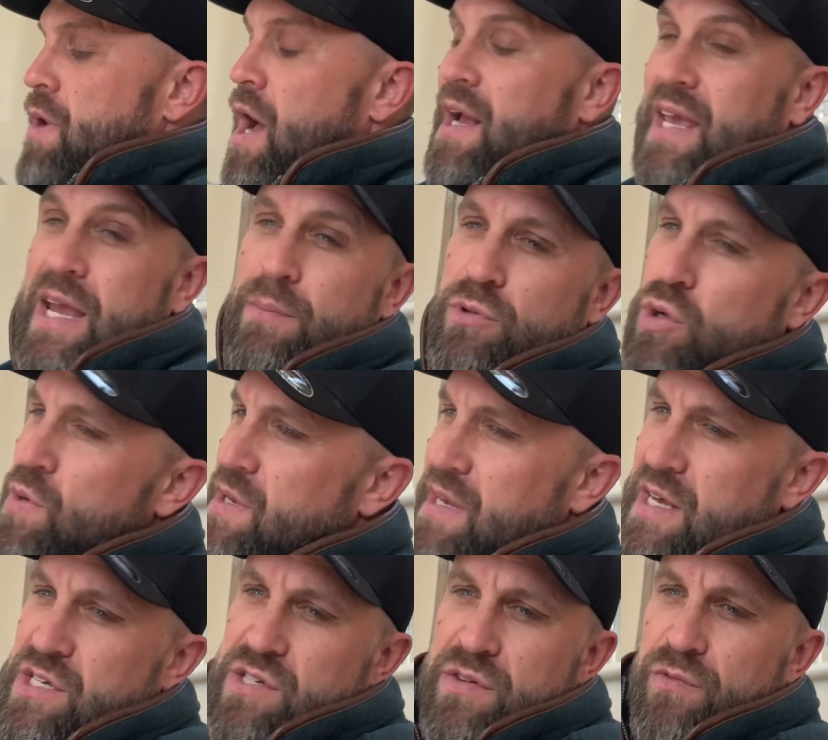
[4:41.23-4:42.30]
I keep doing
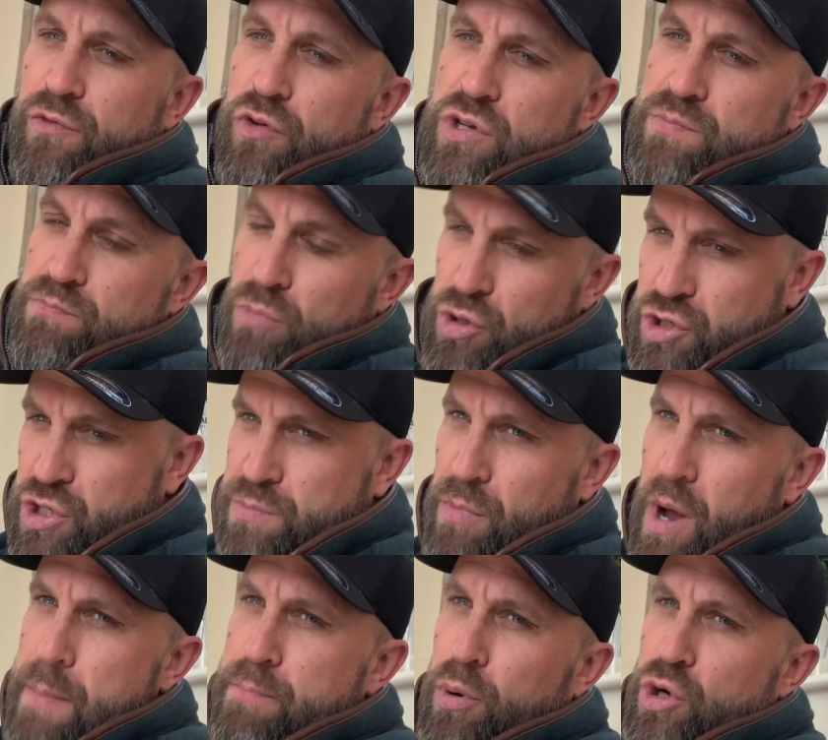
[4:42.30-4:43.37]
this for as much as
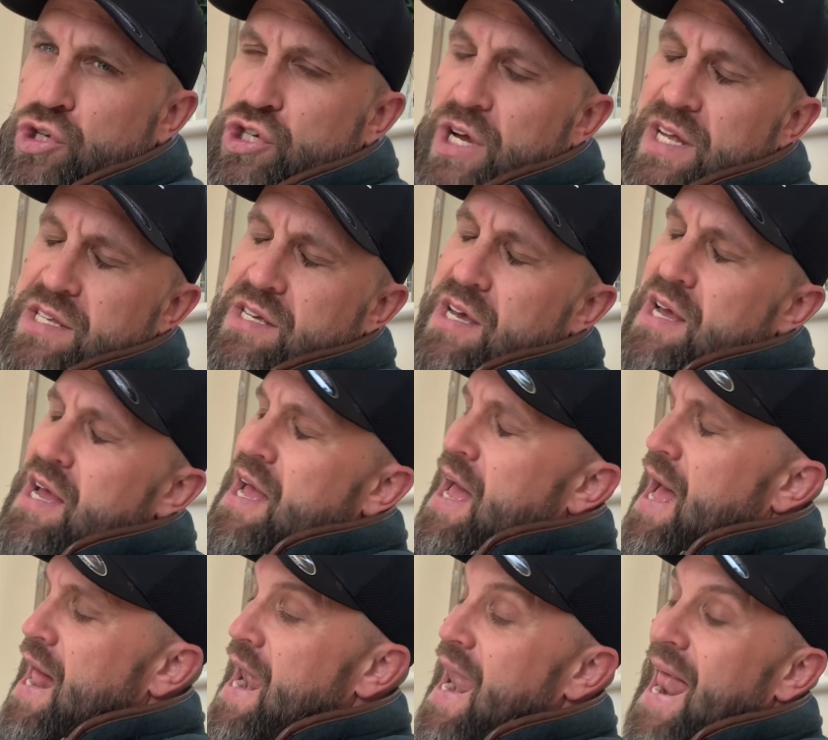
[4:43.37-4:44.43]
my budget
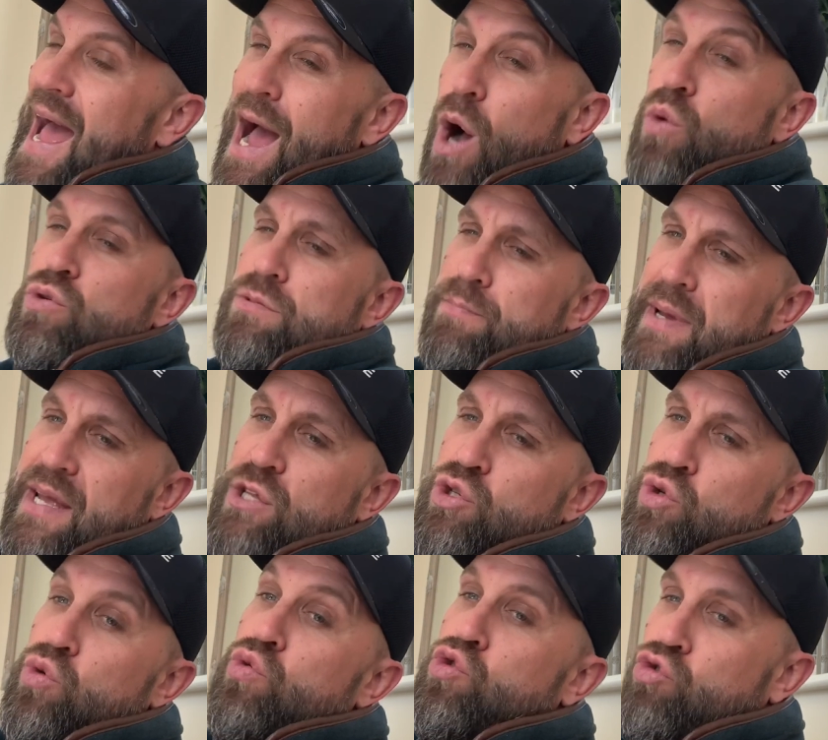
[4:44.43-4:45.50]
allows me
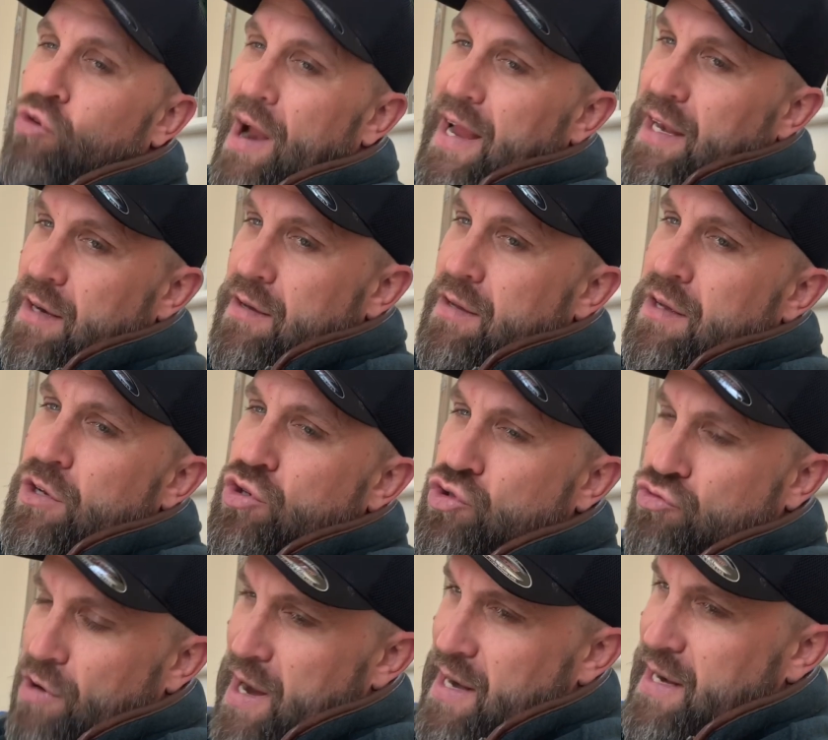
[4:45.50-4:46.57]
to train.
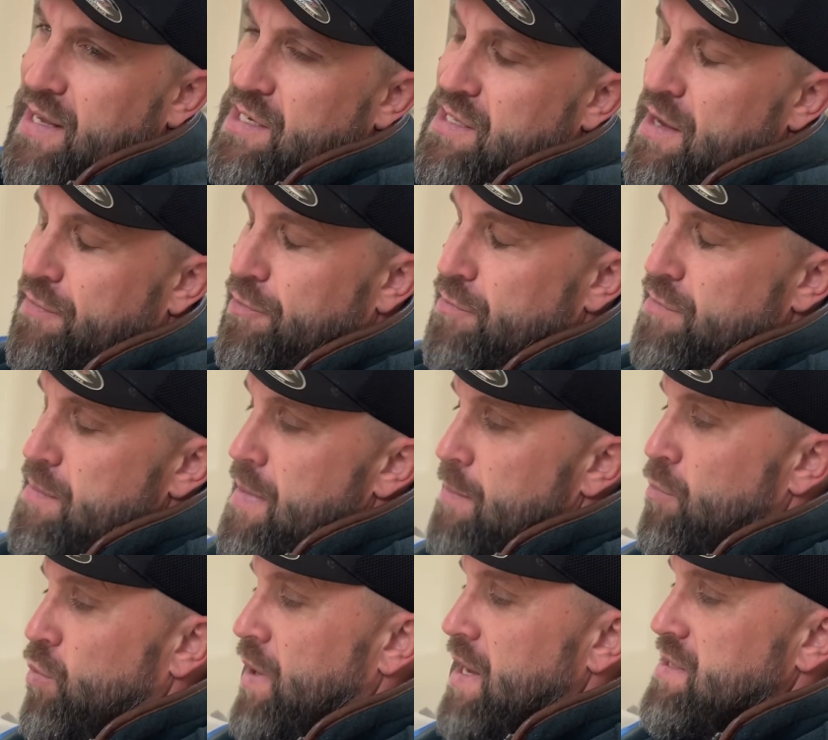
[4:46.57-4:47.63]
Training is different,
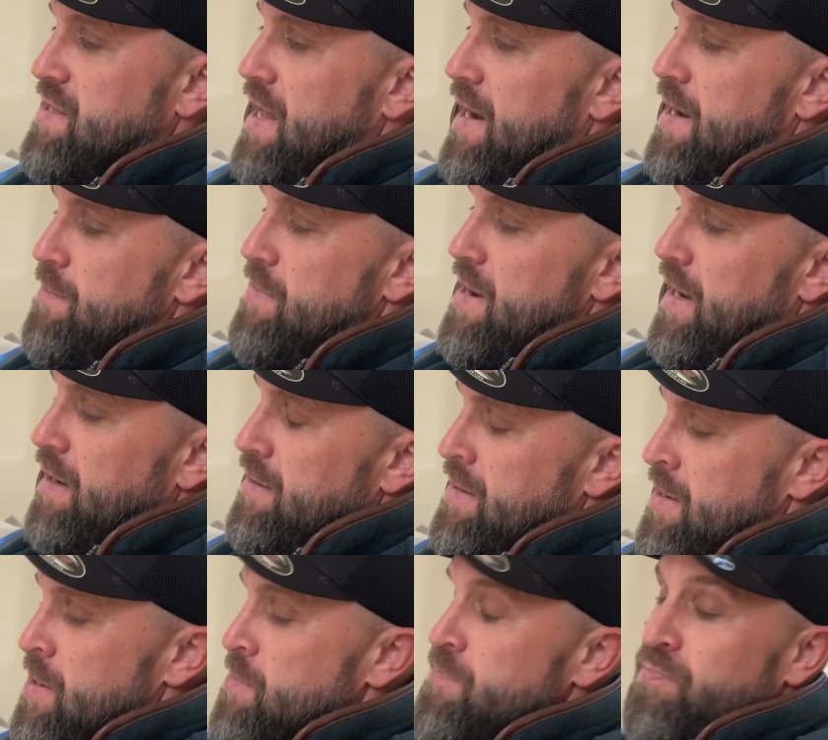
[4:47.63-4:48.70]
remember. We'll get to that in a minute.
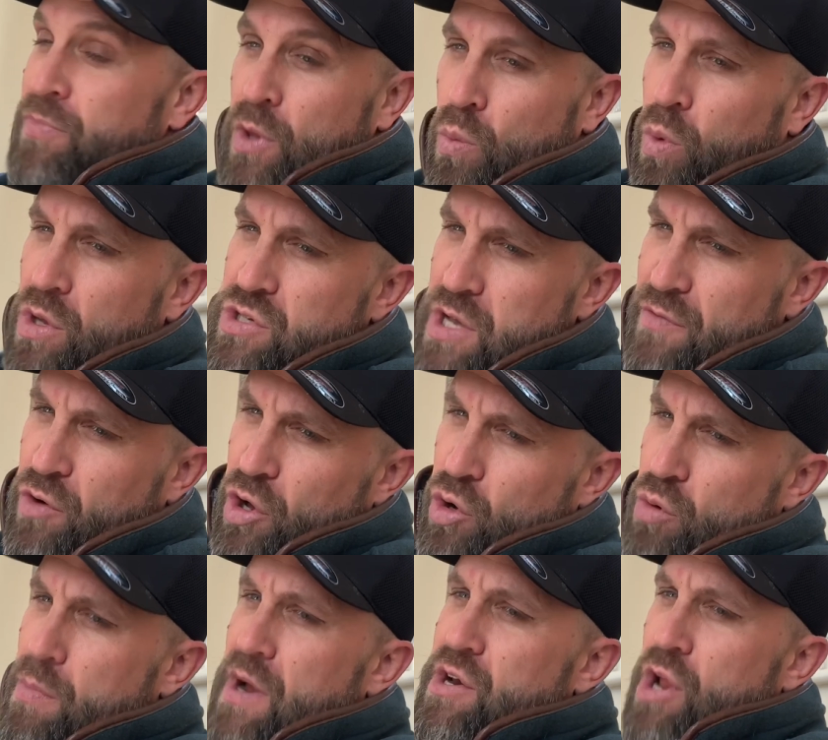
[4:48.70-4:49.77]
Once I've got
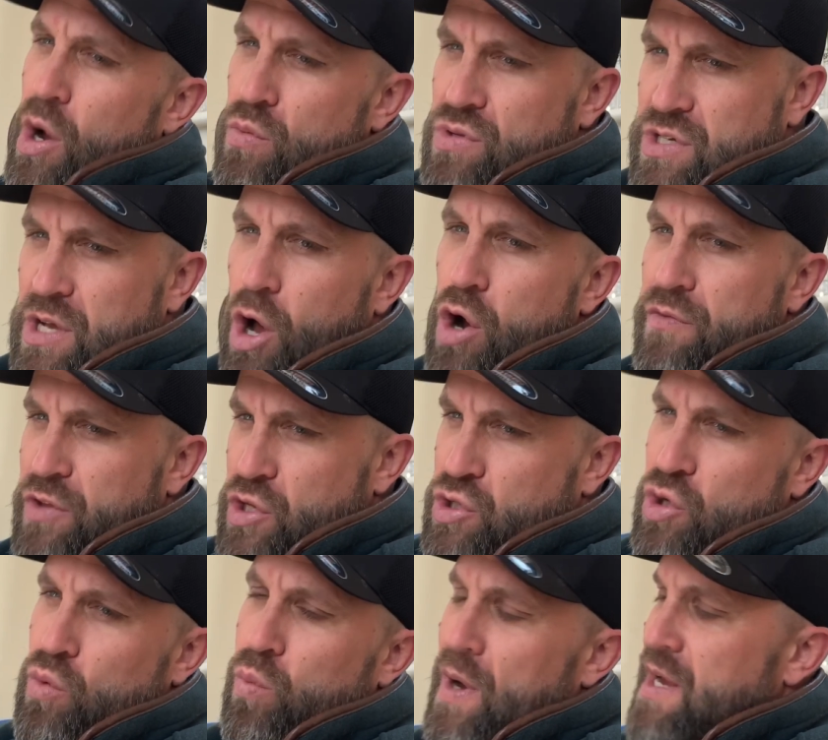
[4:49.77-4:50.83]
all my notes over the
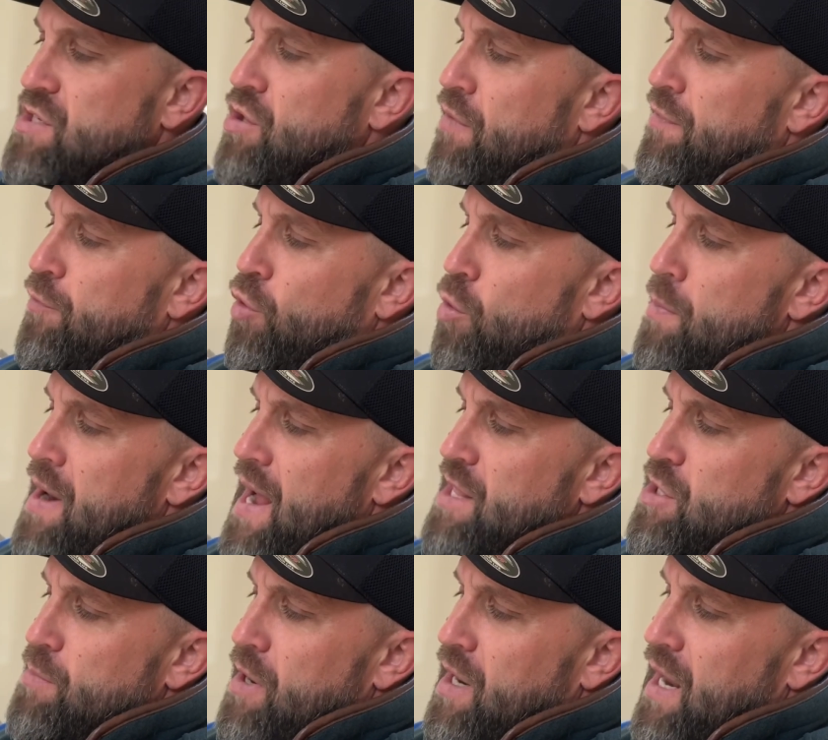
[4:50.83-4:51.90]
2 weeks, I formulate
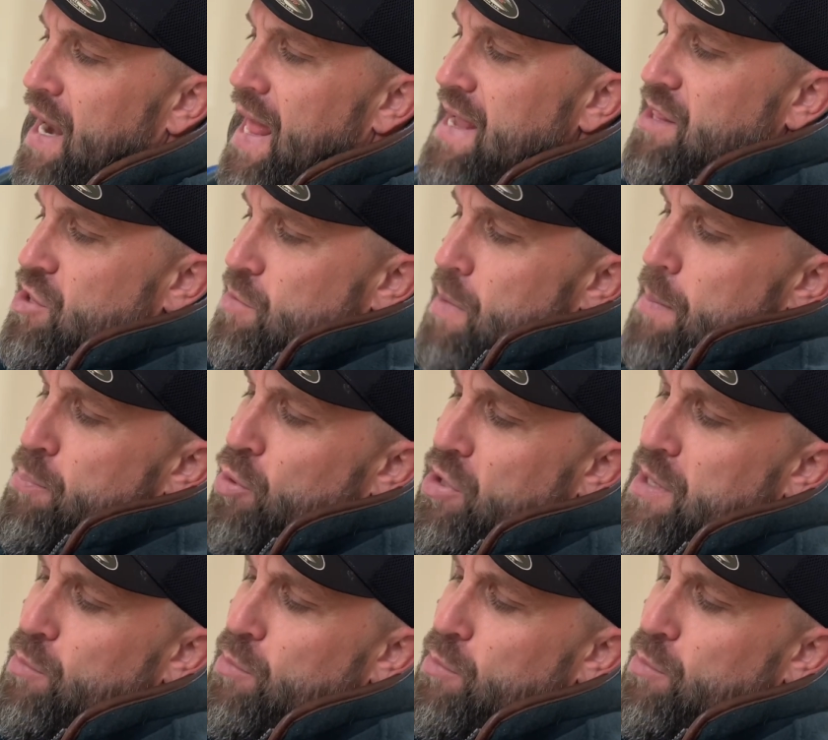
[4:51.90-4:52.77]
them, I collate them, I put them